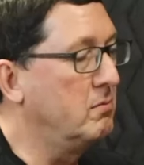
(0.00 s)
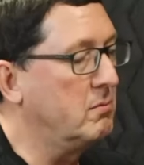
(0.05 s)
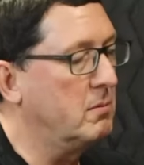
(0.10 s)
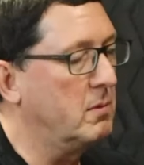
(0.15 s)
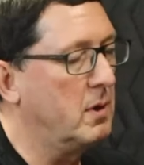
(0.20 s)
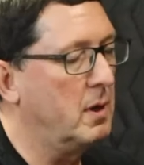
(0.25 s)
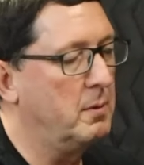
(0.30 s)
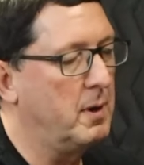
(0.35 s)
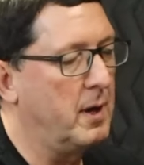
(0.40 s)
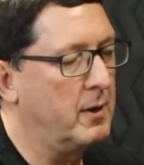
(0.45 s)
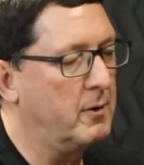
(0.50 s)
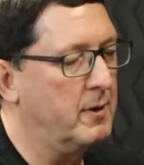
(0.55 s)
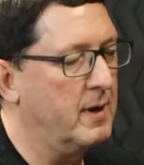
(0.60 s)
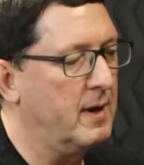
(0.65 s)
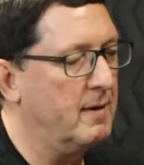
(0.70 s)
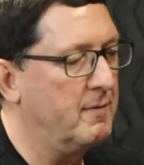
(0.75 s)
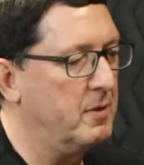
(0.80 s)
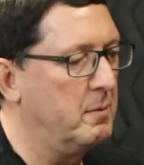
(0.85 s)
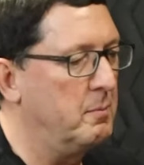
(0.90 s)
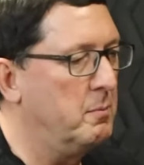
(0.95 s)
I don't
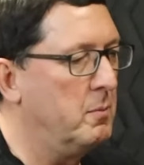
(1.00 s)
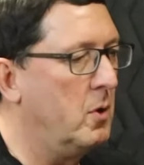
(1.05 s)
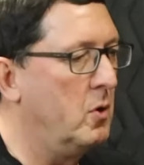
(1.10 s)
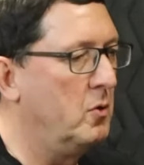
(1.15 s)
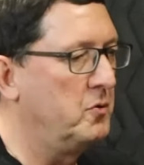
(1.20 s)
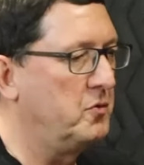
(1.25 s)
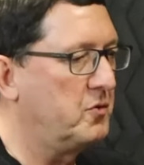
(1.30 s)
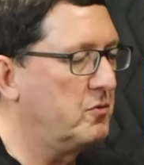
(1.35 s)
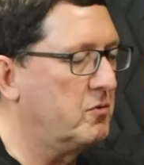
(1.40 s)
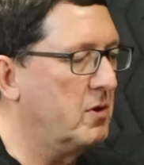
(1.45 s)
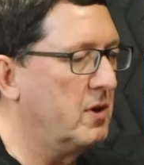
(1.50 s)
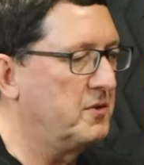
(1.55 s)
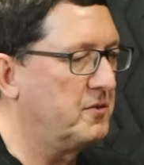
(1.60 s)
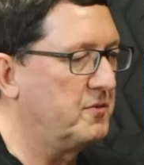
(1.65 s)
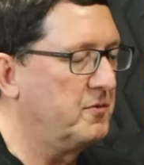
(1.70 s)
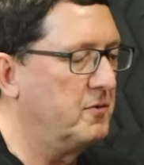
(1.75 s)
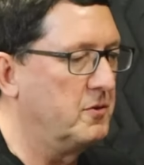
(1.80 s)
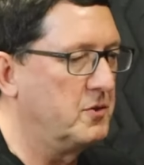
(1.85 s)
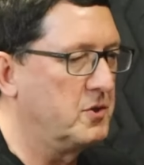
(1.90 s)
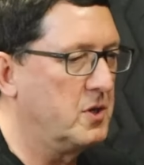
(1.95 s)
have the most
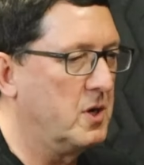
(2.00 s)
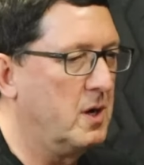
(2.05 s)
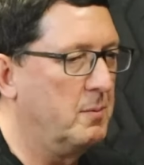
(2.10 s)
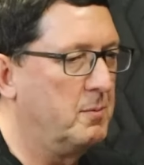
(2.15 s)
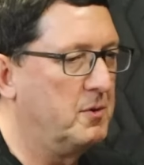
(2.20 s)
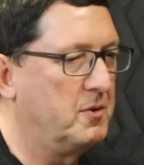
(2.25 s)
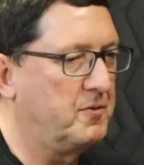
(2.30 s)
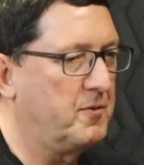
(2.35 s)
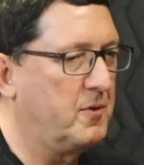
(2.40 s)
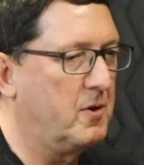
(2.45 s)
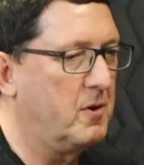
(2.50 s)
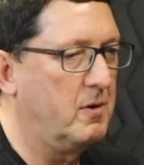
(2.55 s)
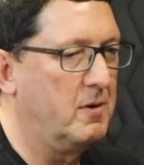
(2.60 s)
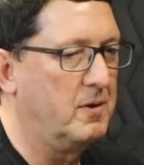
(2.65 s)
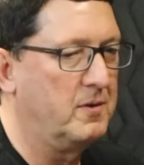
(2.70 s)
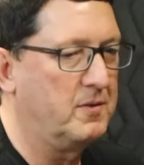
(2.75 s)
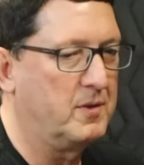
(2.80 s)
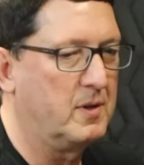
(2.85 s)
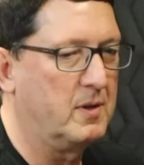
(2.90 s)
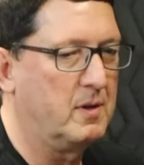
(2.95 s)
stressful job as far
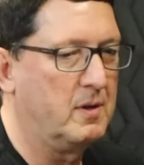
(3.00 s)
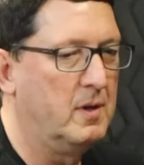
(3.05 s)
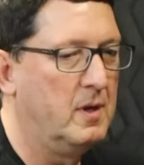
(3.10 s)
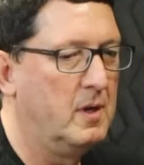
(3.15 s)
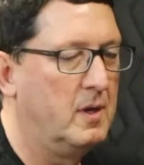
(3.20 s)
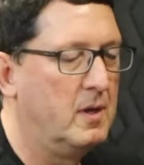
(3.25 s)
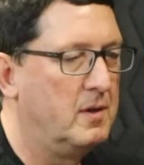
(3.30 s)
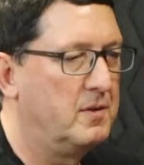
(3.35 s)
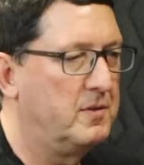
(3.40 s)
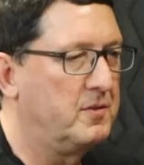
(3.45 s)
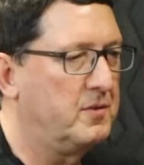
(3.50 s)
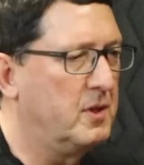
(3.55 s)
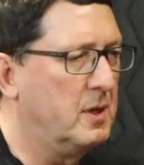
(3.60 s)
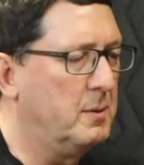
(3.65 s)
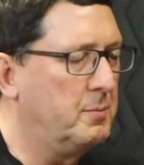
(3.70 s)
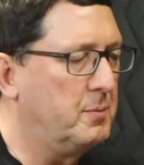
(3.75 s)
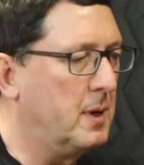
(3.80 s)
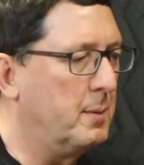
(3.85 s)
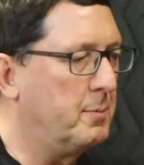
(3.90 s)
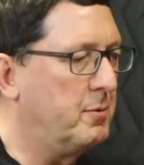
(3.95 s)
as uh,
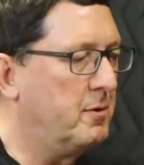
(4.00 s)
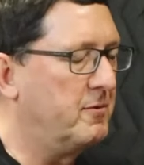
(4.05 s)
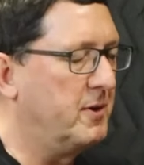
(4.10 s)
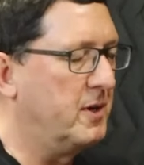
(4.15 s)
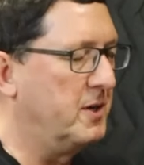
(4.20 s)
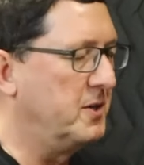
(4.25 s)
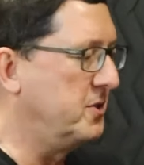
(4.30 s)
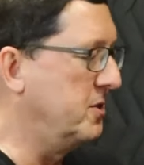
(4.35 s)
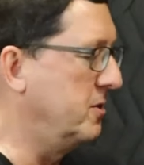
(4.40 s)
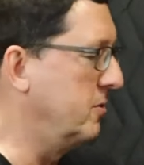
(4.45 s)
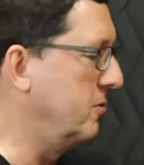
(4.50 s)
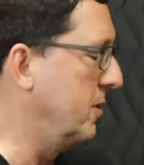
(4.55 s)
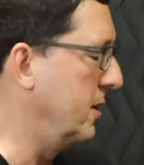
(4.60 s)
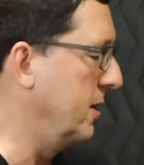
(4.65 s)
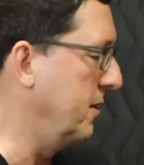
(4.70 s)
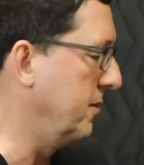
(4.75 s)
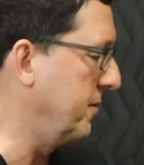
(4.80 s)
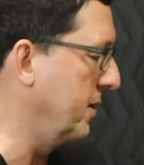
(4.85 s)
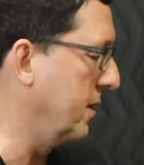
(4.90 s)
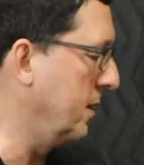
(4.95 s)
sleep deprivation or
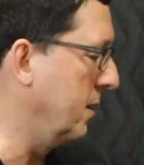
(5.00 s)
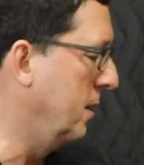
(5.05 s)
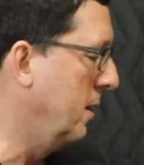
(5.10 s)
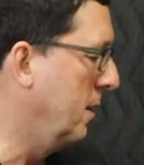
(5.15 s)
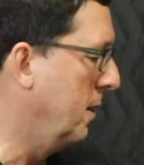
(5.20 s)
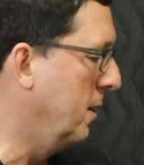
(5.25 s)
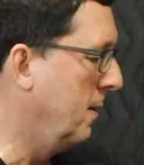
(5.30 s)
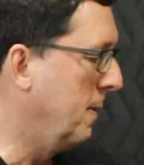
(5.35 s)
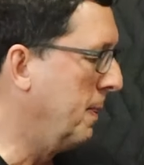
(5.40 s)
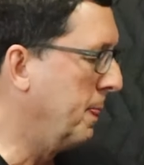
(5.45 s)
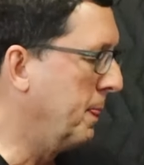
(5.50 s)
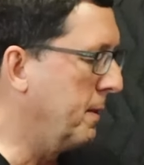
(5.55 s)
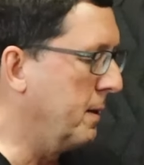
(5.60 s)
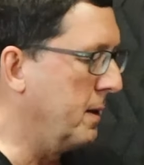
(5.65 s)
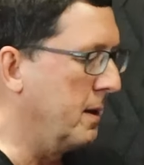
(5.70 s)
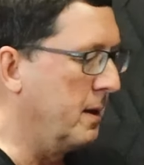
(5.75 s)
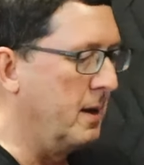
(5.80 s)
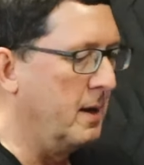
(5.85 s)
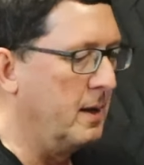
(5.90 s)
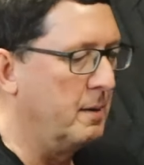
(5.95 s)
anything,
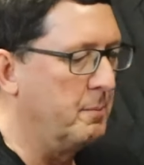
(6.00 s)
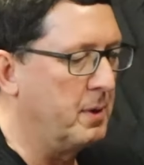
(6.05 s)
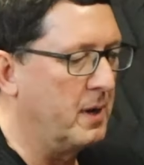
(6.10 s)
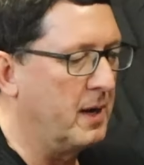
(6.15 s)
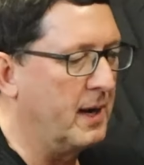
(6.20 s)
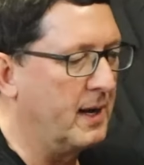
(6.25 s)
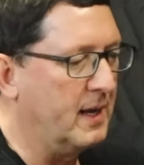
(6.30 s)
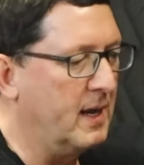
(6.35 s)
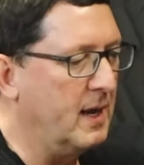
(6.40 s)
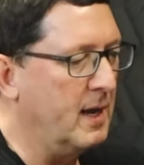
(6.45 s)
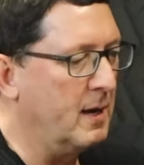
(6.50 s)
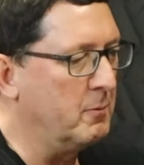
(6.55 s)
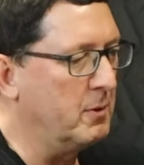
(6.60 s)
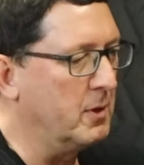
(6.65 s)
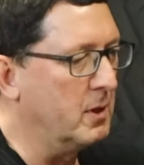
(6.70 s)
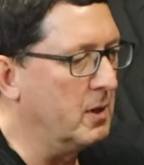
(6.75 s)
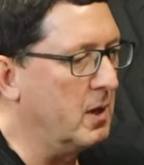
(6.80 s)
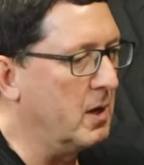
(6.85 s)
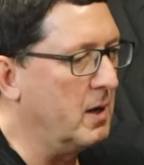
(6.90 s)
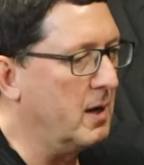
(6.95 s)
uh, eh, but I can
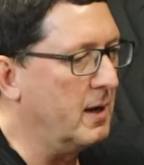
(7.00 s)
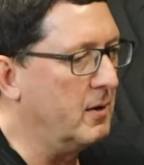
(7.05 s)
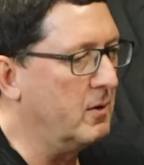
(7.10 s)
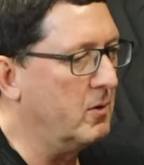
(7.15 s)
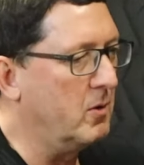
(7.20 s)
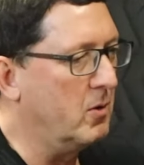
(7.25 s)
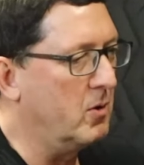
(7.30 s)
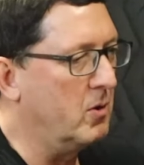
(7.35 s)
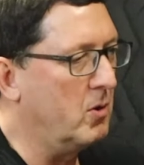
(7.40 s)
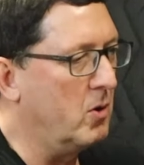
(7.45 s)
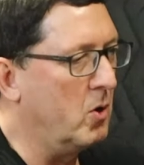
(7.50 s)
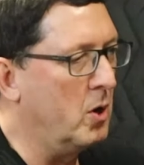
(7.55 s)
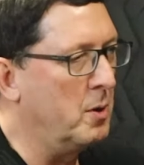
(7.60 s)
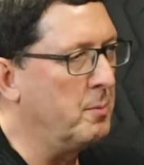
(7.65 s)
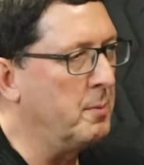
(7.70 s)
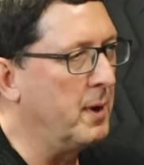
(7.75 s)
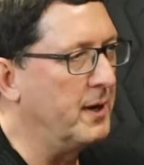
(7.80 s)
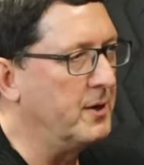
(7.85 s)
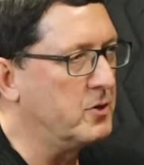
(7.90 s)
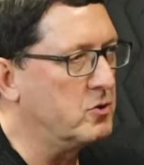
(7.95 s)
rely on,
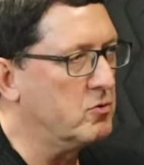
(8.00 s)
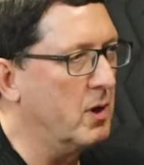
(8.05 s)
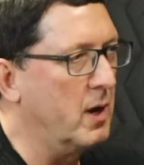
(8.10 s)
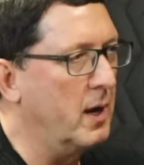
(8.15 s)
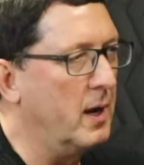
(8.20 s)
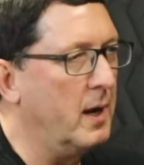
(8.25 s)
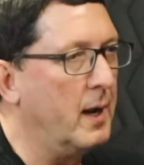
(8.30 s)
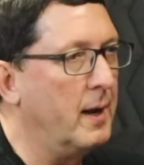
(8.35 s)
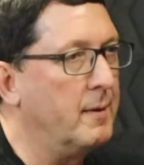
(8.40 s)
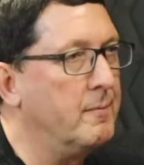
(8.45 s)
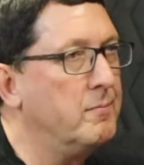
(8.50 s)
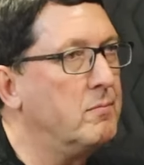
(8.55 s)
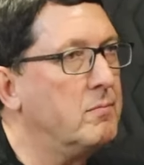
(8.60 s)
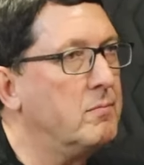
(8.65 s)
on my training